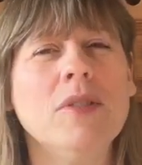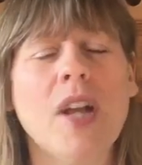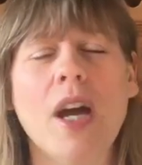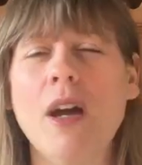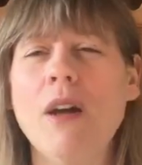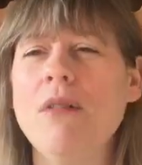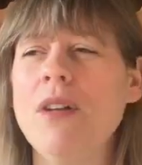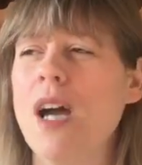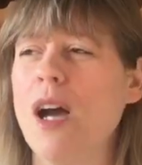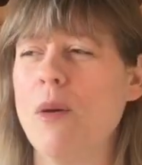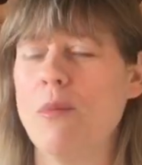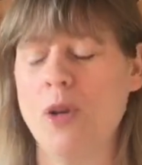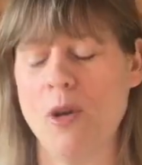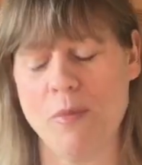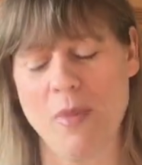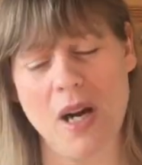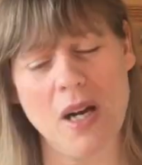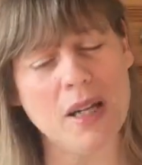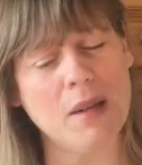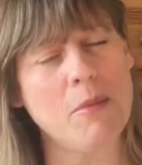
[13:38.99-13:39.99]
No, no, I'm not
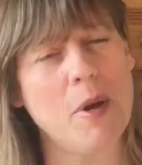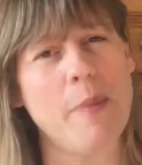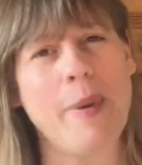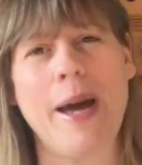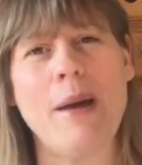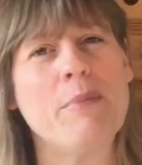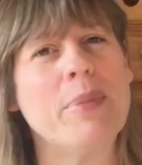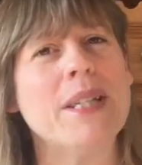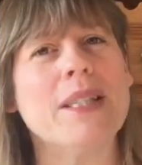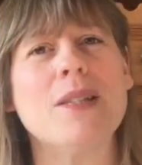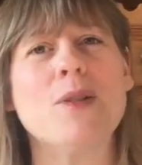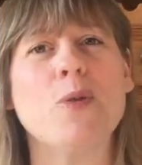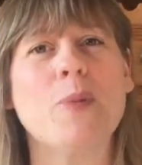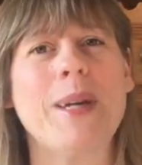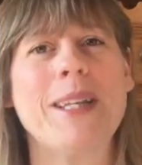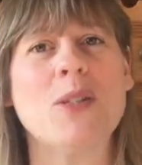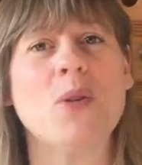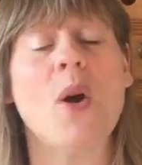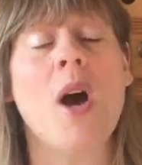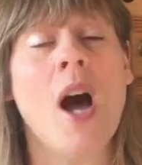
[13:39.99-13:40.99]
marking my pattern pieces with
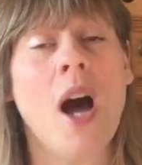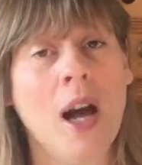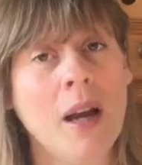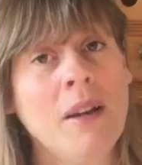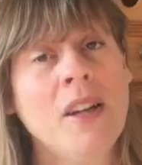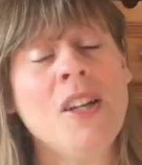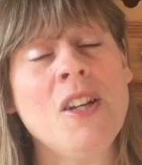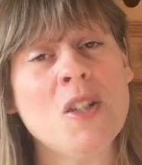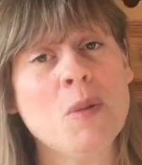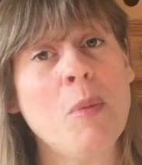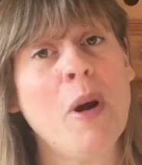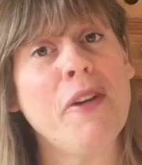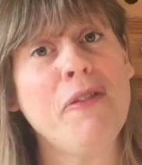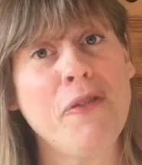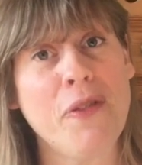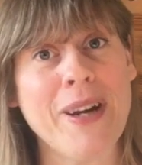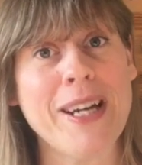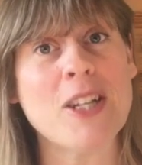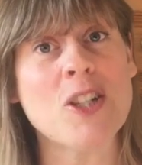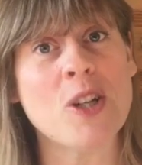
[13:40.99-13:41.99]
pencil. I'm going to use my
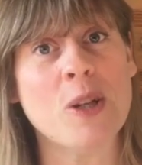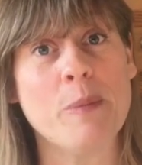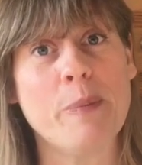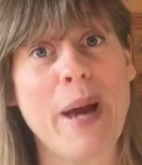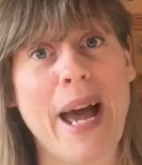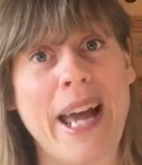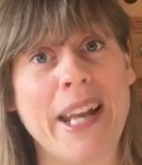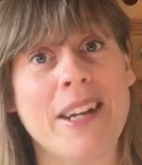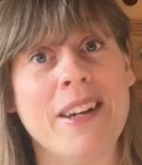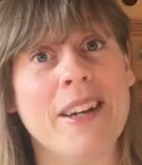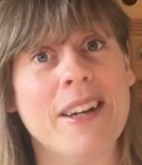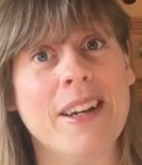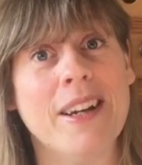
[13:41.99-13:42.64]
friction pen.